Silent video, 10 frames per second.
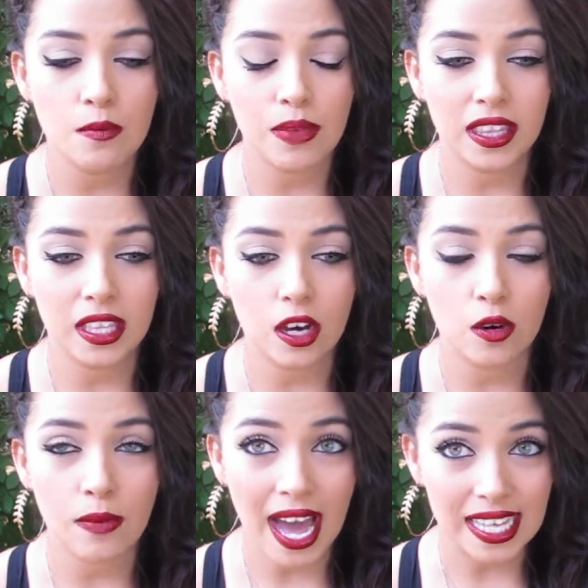but the
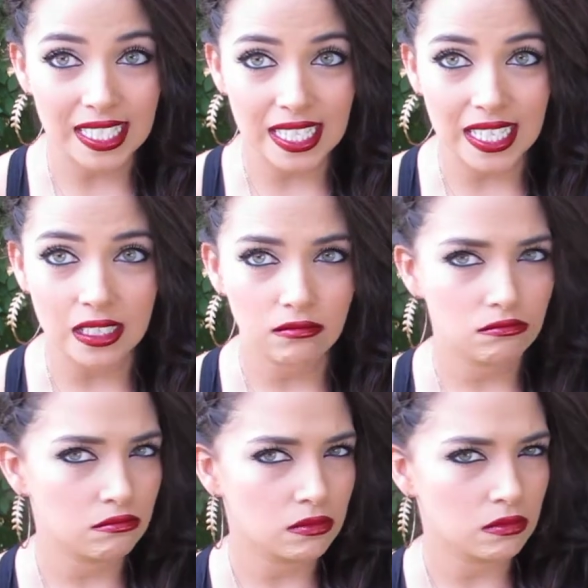opacity,
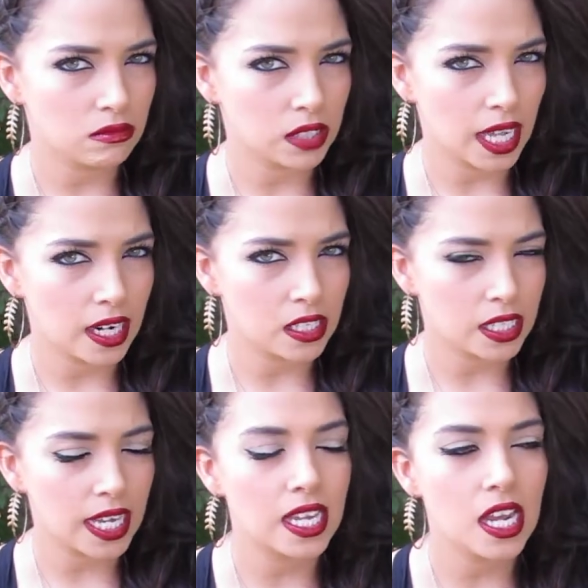is that how you
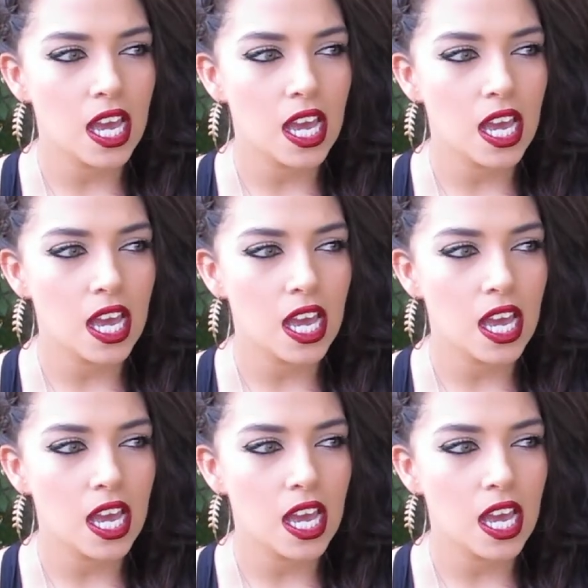say it?